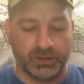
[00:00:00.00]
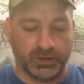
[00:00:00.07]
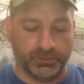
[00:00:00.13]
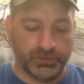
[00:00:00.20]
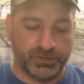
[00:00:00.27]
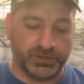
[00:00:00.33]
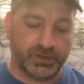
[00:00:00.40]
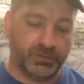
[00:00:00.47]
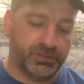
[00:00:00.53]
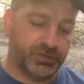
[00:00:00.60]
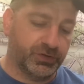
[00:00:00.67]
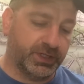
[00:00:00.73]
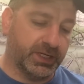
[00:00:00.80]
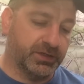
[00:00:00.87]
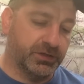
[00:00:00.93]
I'm just I'm
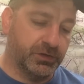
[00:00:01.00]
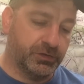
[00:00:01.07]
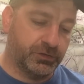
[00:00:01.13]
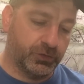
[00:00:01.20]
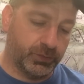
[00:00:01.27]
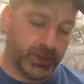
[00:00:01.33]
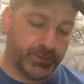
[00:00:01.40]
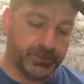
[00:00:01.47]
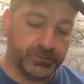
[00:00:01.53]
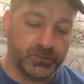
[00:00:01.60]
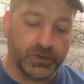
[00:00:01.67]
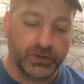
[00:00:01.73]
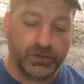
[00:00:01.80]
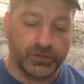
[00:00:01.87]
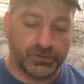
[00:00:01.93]
still getting used to it.
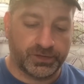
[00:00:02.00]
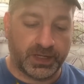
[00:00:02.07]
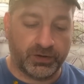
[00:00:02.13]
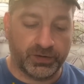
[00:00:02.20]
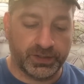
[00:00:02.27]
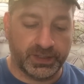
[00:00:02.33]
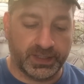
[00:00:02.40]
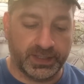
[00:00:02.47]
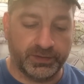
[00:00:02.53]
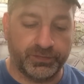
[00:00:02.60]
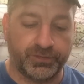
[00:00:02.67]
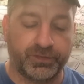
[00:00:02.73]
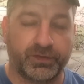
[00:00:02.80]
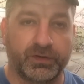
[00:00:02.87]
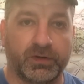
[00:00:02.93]
Solid
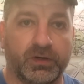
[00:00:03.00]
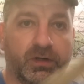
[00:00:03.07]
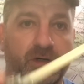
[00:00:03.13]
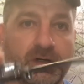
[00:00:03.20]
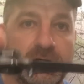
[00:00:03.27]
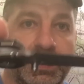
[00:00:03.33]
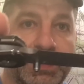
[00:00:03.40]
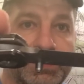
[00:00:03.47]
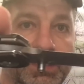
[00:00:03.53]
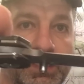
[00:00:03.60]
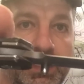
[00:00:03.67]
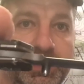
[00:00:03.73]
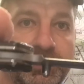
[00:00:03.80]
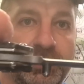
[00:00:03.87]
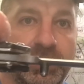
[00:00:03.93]
knife, uh, has a
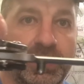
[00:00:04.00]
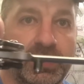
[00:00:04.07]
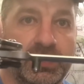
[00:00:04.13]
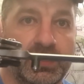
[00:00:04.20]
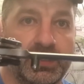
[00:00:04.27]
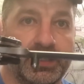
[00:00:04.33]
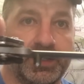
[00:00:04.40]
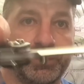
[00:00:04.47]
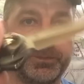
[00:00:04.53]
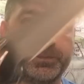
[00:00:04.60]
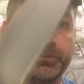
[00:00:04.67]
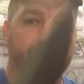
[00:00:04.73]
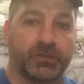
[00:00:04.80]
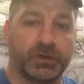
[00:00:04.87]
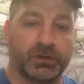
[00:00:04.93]
liner lock on it,
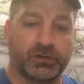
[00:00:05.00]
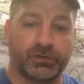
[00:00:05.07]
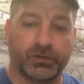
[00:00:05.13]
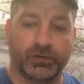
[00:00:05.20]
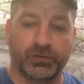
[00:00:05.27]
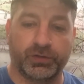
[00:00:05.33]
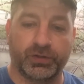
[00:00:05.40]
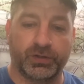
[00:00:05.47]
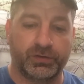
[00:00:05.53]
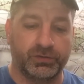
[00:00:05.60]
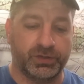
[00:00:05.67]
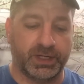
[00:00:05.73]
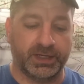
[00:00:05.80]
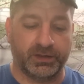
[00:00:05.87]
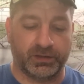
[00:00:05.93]
so you can
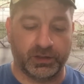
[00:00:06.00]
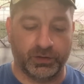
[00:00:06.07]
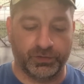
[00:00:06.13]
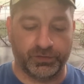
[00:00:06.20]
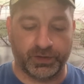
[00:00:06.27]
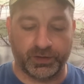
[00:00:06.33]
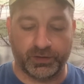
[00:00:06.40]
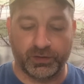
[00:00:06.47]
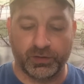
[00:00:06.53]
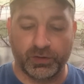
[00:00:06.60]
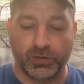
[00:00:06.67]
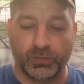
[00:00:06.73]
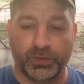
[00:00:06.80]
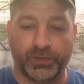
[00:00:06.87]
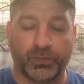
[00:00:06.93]
can close it
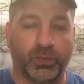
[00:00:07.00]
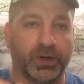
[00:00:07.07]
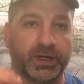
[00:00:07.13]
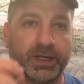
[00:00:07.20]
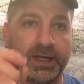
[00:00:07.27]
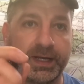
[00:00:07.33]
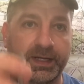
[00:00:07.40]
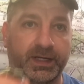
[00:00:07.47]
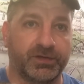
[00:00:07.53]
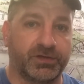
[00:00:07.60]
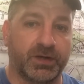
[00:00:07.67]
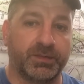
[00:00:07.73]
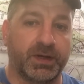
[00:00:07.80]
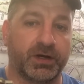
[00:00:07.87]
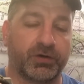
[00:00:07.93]
with one hand. Like I
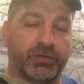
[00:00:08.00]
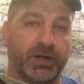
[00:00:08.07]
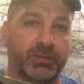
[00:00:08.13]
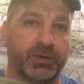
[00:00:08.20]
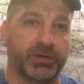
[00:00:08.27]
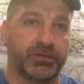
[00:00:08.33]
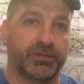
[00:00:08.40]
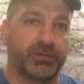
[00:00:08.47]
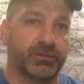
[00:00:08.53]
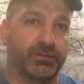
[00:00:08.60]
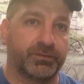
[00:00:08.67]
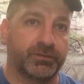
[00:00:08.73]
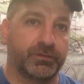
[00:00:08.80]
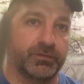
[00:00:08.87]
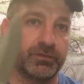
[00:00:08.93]
said, I'm not great with
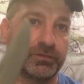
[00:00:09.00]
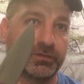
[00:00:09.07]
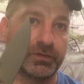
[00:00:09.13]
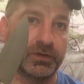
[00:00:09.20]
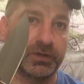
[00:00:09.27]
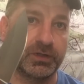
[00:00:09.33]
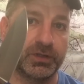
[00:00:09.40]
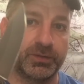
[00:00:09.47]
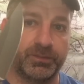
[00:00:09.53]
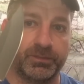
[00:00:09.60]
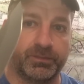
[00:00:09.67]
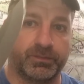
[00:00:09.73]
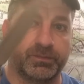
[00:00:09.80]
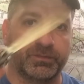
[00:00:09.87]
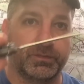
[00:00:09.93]

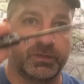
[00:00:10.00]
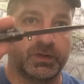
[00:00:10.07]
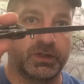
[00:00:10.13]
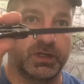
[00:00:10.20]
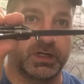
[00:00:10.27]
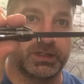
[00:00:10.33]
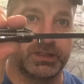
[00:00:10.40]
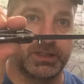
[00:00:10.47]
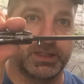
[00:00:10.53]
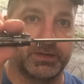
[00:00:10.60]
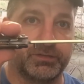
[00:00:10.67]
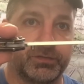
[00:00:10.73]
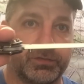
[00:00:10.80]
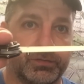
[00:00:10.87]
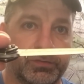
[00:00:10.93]
um, lock
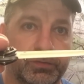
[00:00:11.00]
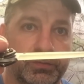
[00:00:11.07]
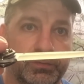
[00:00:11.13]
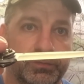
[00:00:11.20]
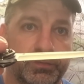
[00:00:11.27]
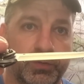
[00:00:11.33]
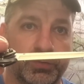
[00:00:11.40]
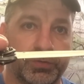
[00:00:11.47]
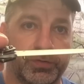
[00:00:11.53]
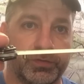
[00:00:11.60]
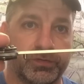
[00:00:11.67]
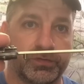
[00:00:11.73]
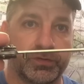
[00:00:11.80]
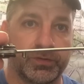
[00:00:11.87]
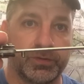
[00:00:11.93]
knives or
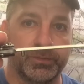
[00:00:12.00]
folders.